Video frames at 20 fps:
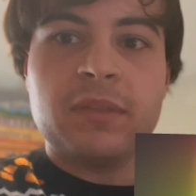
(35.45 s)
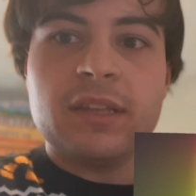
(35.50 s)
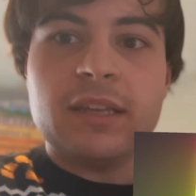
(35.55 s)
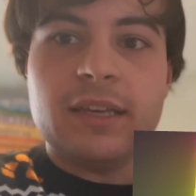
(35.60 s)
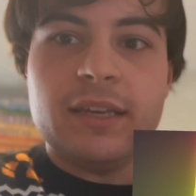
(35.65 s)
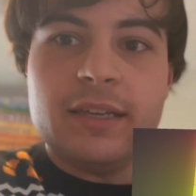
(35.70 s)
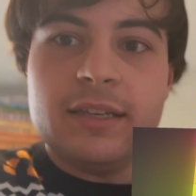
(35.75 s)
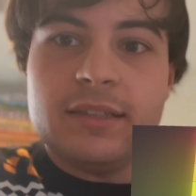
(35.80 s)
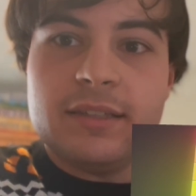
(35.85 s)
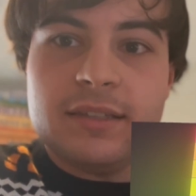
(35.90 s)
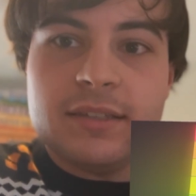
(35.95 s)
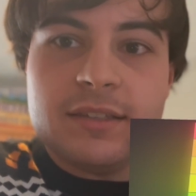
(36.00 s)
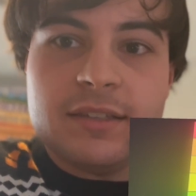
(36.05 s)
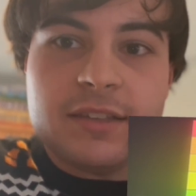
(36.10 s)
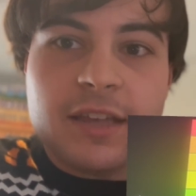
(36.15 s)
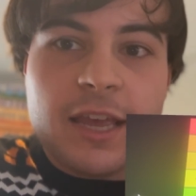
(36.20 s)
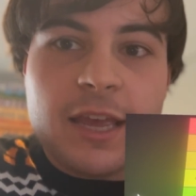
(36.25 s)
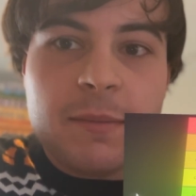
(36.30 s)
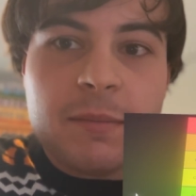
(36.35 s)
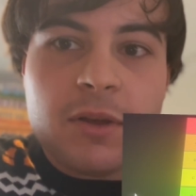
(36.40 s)
He is the
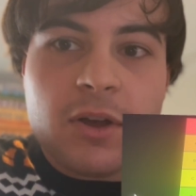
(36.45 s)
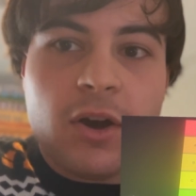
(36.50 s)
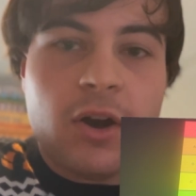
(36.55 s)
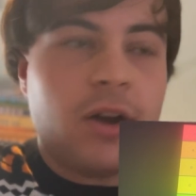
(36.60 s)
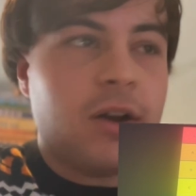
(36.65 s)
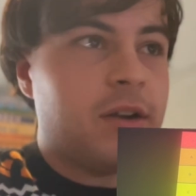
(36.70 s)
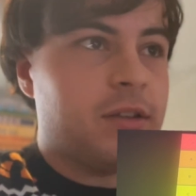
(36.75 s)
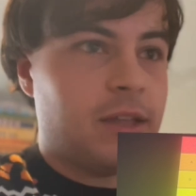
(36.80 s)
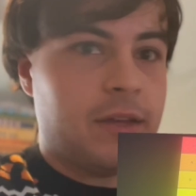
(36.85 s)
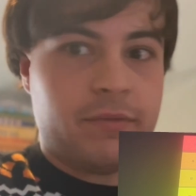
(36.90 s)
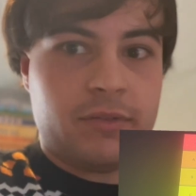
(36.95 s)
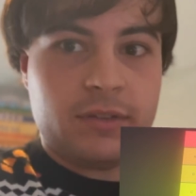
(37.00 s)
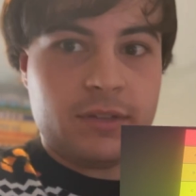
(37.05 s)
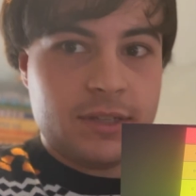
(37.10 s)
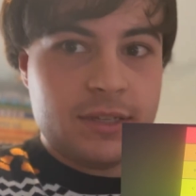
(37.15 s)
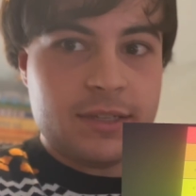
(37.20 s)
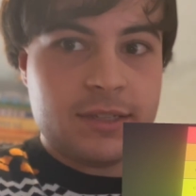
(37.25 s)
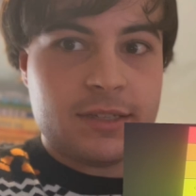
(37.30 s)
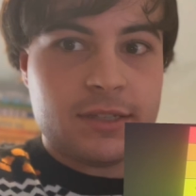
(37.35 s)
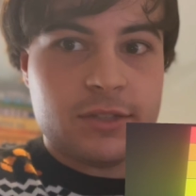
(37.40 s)
same car they've
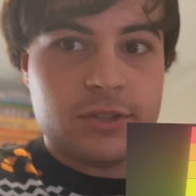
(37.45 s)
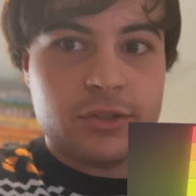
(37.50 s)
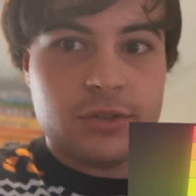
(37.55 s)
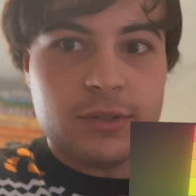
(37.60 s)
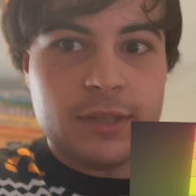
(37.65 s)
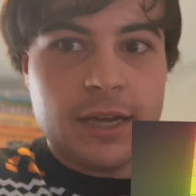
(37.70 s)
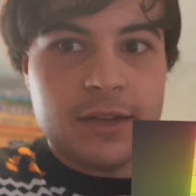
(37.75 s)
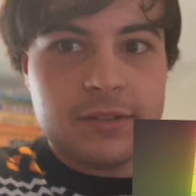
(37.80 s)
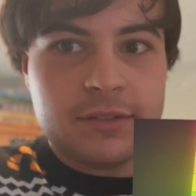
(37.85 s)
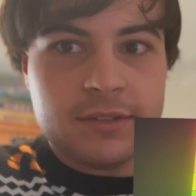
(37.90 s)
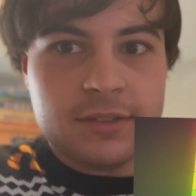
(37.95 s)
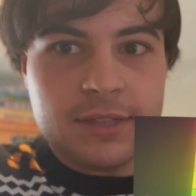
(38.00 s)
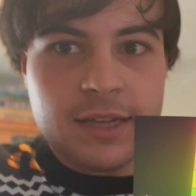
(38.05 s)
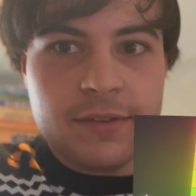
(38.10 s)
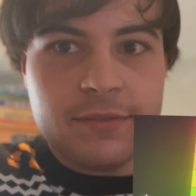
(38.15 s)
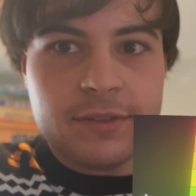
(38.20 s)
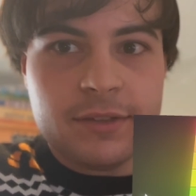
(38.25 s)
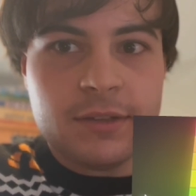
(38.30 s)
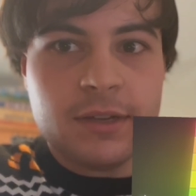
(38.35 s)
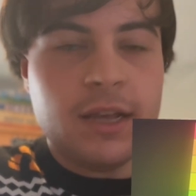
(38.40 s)
released since
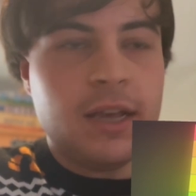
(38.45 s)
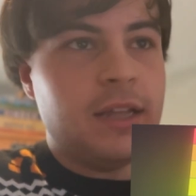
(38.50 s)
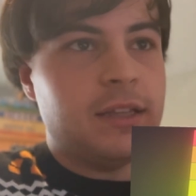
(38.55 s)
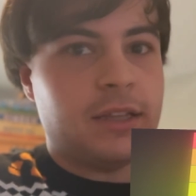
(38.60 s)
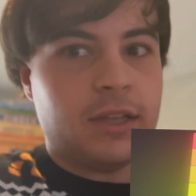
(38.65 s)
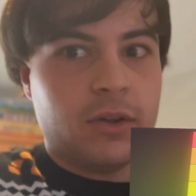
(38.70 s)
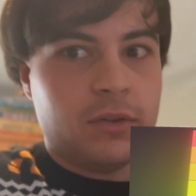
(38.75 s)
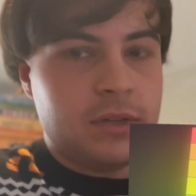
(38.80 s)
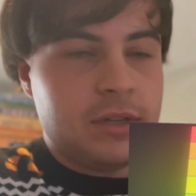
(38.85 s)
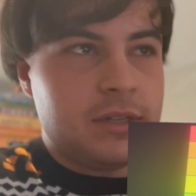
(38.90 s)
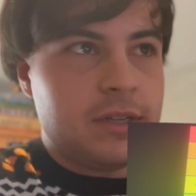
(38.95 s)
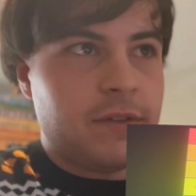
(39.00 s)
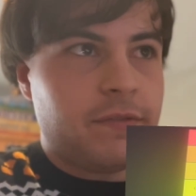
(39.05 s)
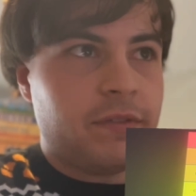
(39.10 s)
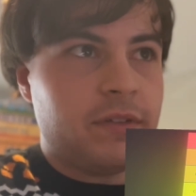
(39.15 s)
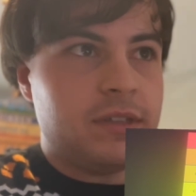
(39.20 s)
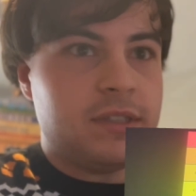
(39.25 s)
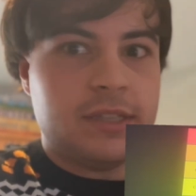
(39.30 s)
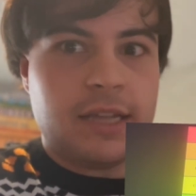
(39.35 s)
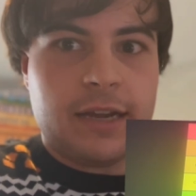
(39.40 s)
2007. The only
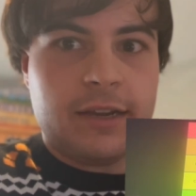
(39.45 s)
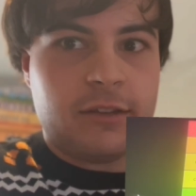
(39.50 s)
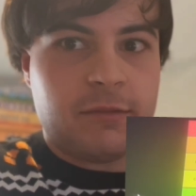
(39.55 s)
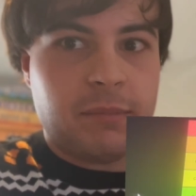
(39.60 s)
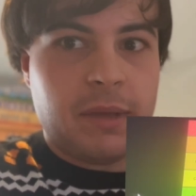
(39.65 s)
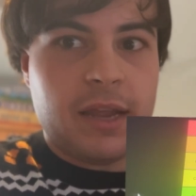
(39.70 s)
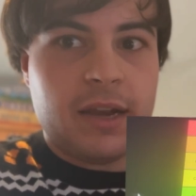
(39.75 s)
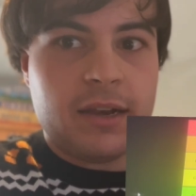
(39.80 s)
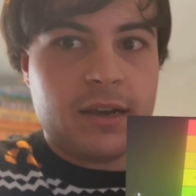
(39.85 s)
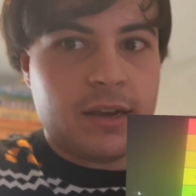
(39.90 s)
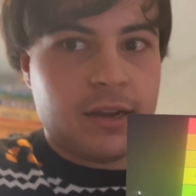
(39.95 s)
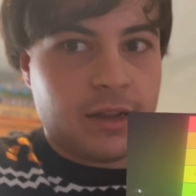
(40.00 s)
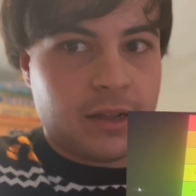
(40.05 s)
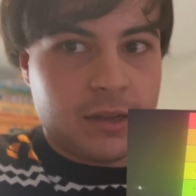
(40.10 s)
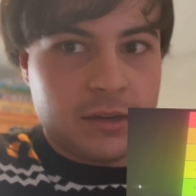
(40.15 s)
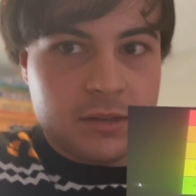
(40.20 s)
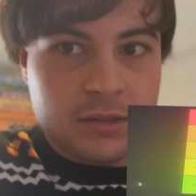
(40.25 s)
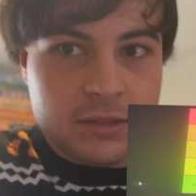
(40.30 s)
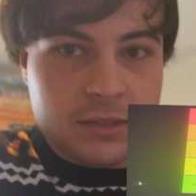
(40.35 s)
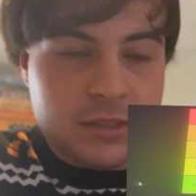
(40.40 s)
difference is that it's made in an
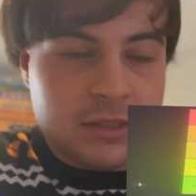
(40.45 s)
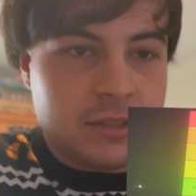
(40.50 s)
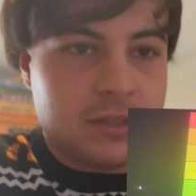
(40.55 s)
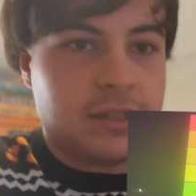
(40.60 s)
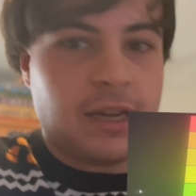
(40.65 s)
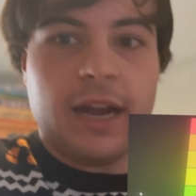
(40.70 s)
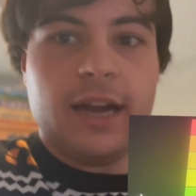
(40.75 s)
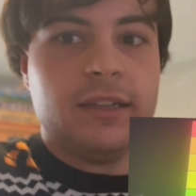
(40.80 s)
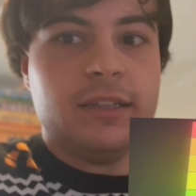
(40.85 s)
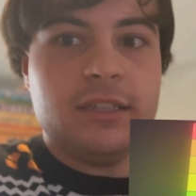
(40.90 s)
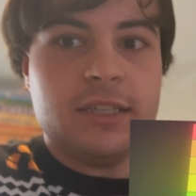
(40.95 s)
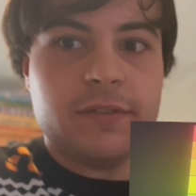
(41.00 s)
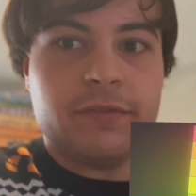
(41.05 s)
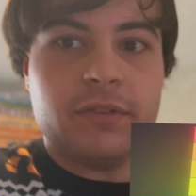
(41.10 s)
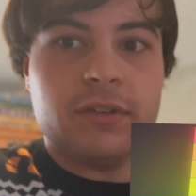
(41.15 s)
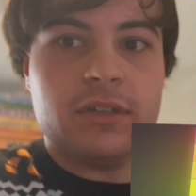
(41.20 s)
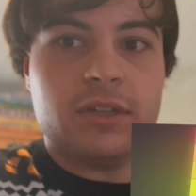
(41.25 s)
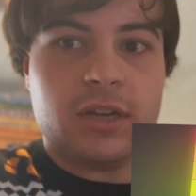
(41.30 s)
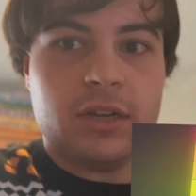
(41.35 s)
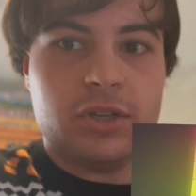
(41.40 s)
entirely
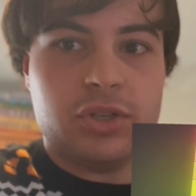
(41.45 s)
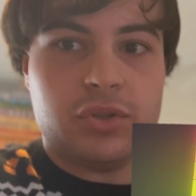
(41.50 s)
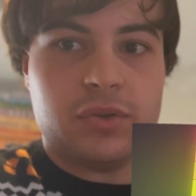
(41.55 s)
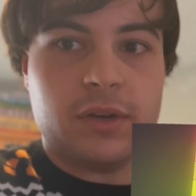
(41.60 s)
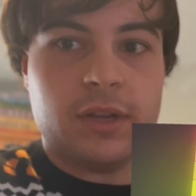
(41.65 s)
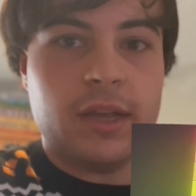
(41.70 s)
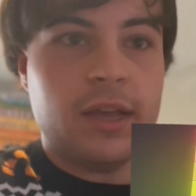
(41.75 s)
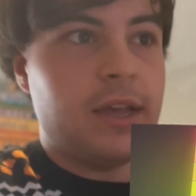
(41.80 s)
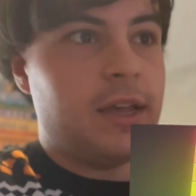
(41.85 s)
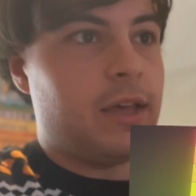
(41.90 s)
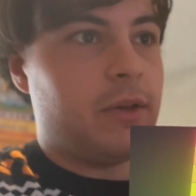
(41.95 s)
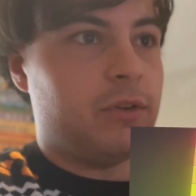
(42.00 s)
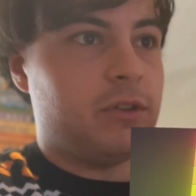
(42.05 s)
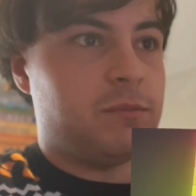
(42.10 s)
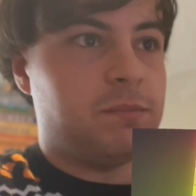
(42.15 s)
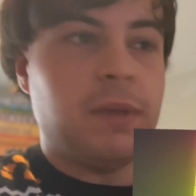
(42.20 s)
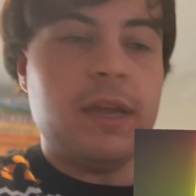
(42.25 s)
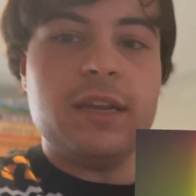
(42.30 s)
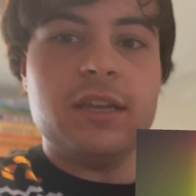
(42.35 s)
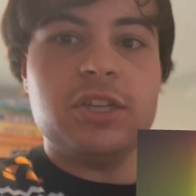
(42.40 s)
different country. It was
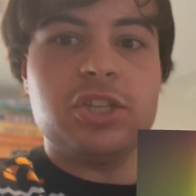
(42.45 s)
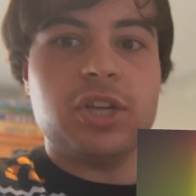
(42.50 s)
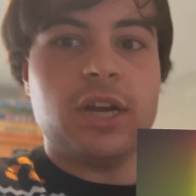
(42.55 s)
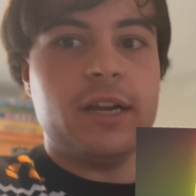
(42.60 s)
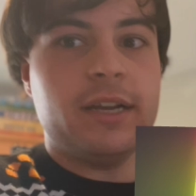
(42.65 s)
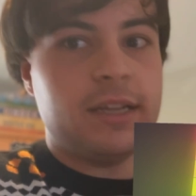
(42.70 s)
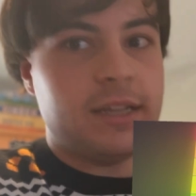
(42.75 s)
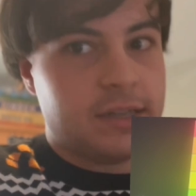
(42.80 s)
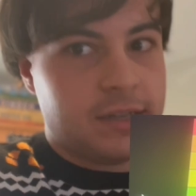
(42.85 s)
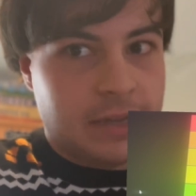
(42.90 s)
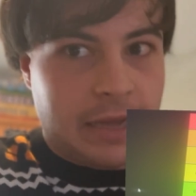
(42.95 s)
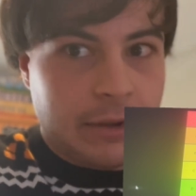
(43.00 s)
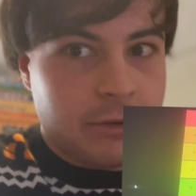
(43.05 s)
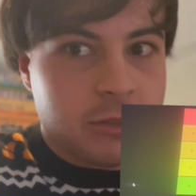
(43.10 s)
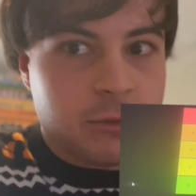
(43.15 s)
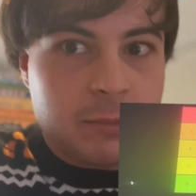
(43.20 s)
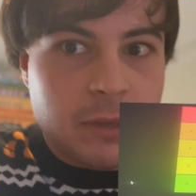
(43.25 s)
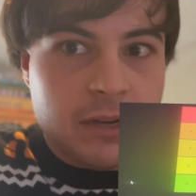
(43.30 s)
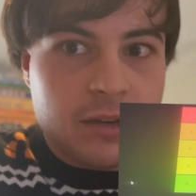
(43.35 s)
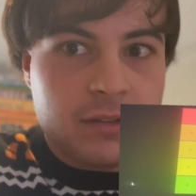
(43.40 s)
made in China, now
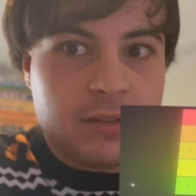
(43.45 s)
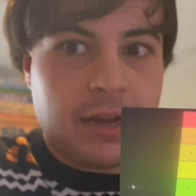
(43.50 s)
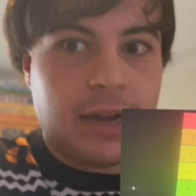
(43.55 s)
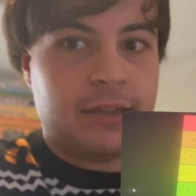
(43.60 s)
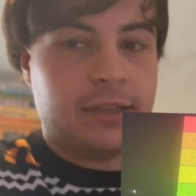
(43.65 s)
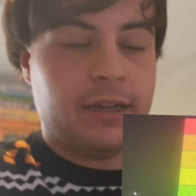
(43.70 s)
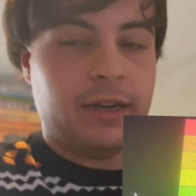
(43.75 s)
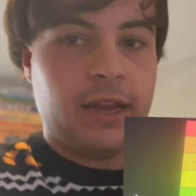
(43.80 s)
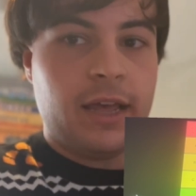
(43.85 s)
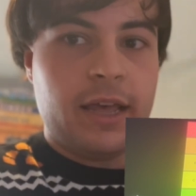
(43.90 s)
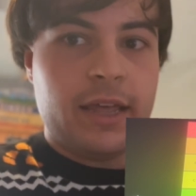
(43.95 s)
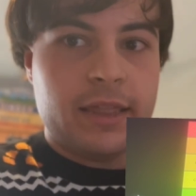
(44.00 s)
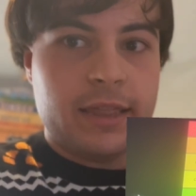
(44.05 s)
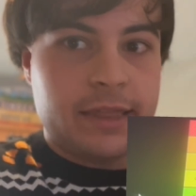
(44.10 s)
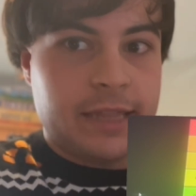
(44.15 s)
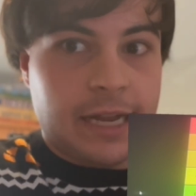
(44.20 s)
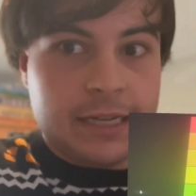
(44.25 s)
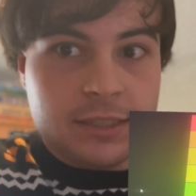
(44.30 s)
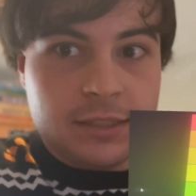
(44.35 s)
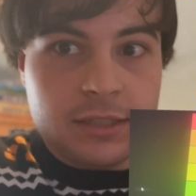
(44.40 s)
it's made in Thailand.
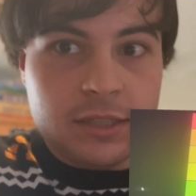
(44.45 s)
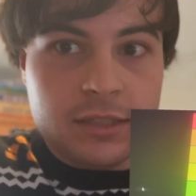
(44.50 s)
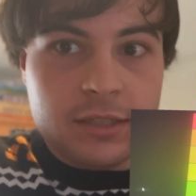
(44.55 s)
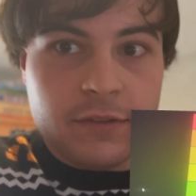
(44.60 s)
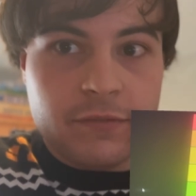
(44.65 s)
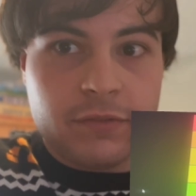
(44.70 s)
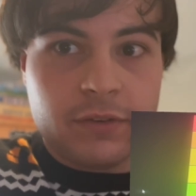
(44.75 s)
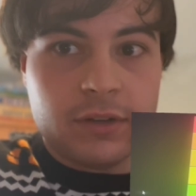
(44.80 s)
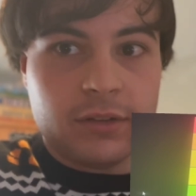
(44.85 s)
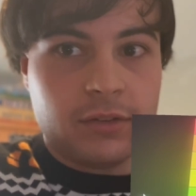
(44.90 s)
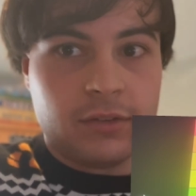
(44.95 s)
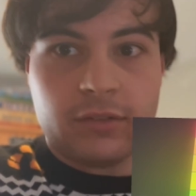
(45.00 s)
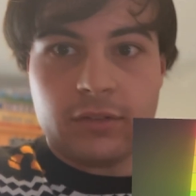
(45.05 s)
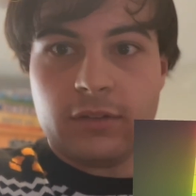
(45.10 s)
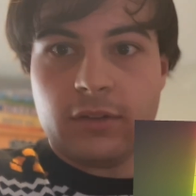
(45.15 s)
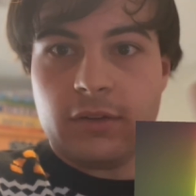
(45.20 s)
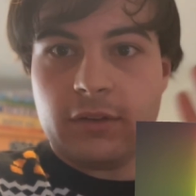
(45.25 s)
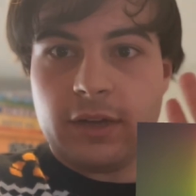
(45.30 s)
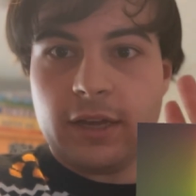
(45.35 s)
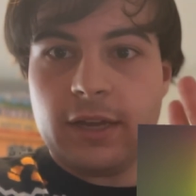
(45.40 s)
That's the
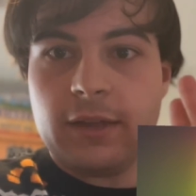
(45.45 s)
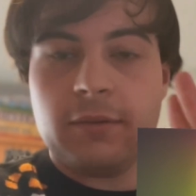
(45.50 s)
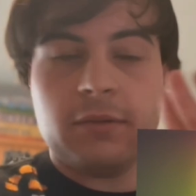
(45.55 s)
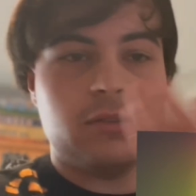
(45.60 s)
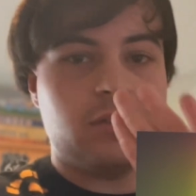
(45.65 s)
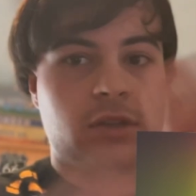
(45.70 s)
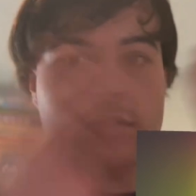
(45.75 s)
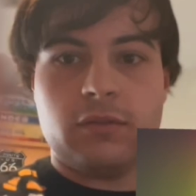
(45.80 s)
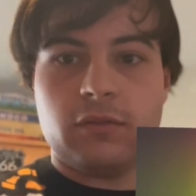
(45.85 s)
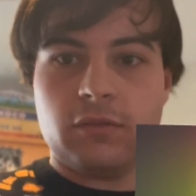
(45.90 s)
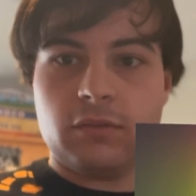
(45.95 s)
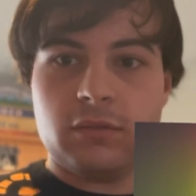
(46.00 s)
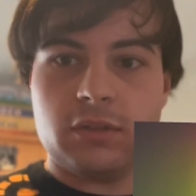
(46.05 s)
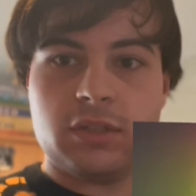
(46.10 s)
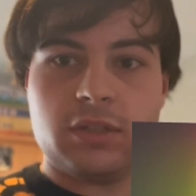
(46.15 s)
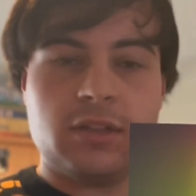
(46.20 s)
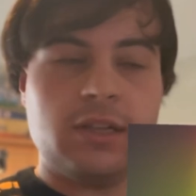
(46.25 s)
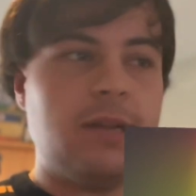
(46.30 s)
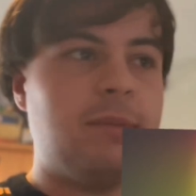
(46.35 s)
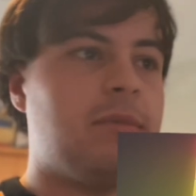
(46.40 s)
difference, okay? So
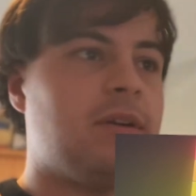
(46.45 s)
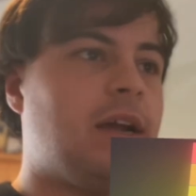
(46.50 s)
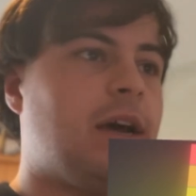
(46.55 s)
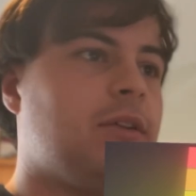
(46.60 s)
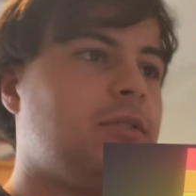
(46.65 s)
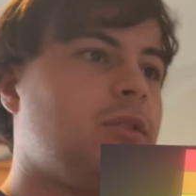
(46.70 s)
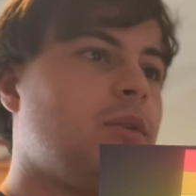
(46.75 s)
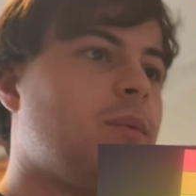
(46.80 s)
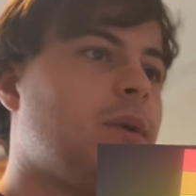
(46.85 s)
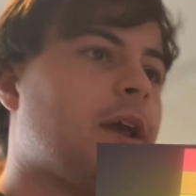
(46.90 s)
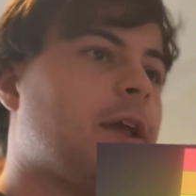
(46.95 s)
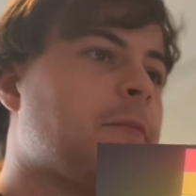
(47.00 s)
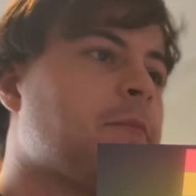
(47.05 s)
disclaimer out the way.